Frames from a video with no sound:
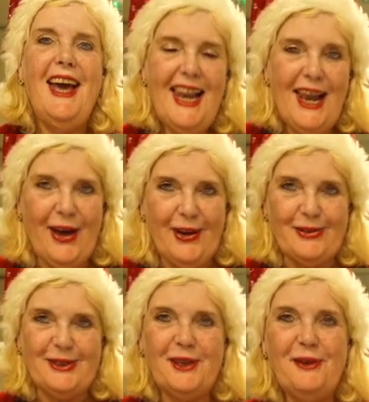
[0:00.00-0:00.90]
Hello,
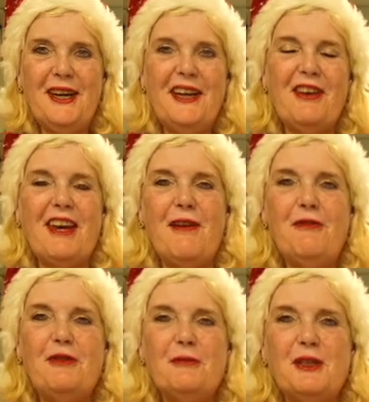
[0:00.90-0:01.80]
Sue here
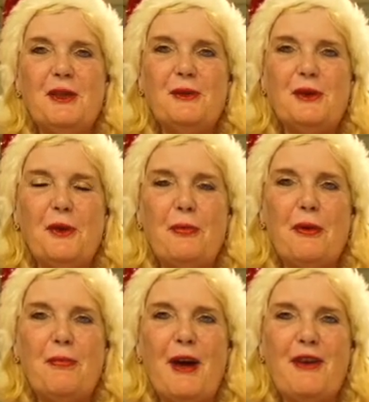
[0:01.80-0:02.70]
again from Sue's
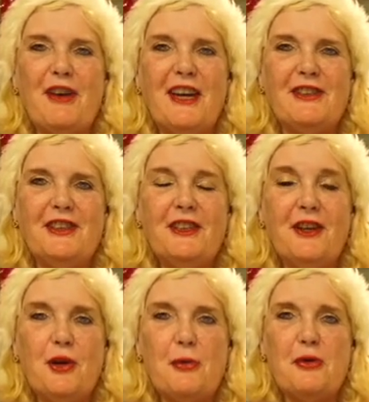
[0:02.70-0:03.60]
Dolbrodmaeth kitchen. I
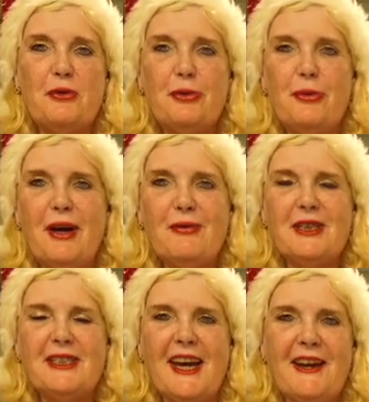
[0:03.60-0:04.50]
hope you're all well
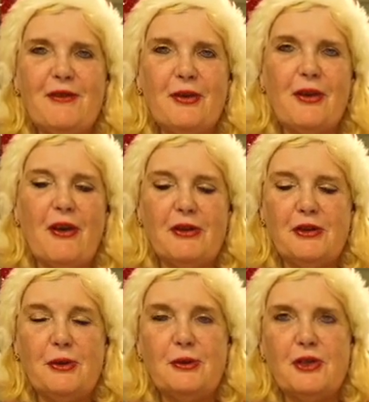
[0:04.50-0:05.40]
today, not going
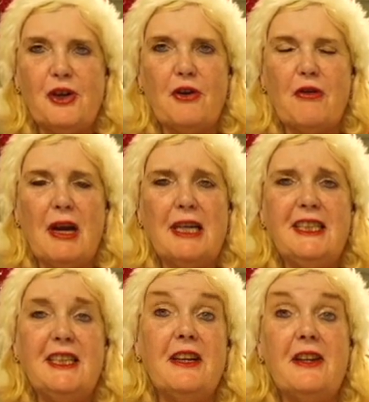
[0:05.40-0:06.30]
too stir
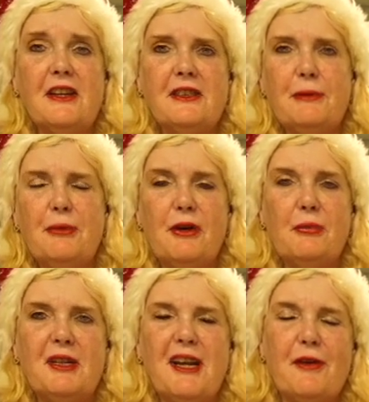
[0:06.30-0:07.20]
crazy in the nutty
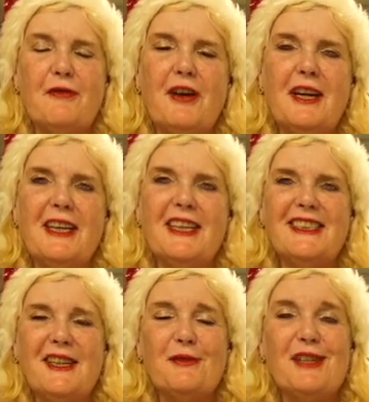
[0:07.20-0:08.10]
world we now find
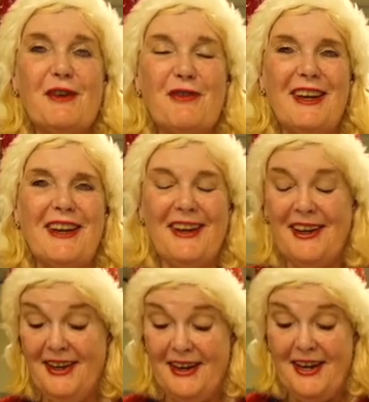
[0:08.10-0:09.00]
ourselves living.
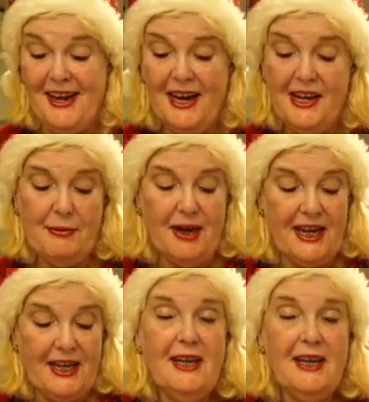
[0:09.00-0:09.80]
Anyway,